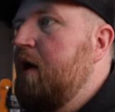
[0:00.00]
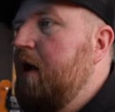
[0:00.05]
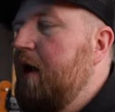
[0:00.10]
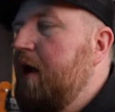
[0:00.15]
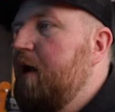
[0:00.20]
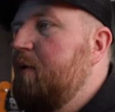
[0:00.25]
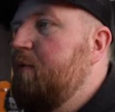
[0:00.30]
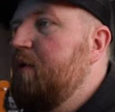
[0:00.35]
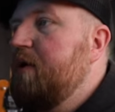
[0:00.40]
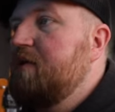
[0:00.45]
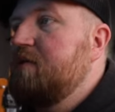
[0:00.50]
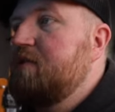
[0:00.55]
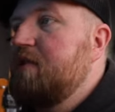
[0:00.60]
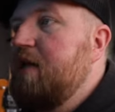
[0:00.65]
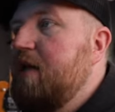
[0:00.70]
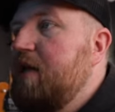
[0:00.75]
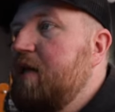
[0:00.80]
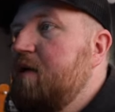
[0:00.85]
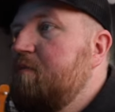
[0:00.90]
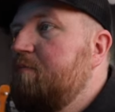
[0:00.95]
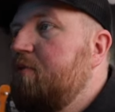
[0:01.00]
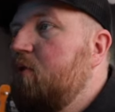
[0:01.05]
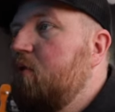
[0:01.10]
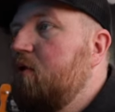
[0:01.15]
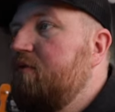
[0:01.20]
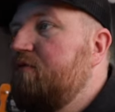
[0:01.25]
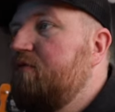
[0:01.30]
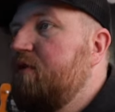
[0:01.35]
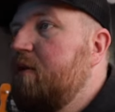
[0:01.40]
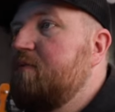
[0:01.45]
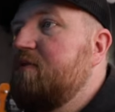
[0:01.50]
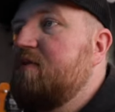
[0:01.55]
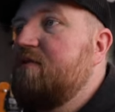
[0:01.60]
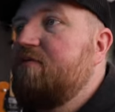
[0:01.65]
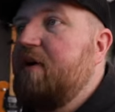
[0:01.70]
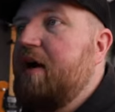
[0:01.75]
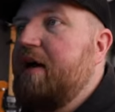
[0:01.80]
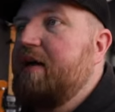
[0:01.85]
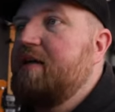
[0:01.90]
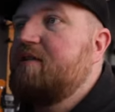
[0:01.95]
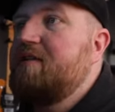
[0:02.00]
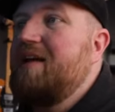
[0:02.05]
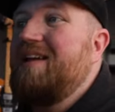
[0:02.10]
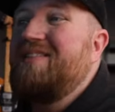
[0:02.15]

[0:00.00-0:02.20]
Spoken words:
and we can say import from device,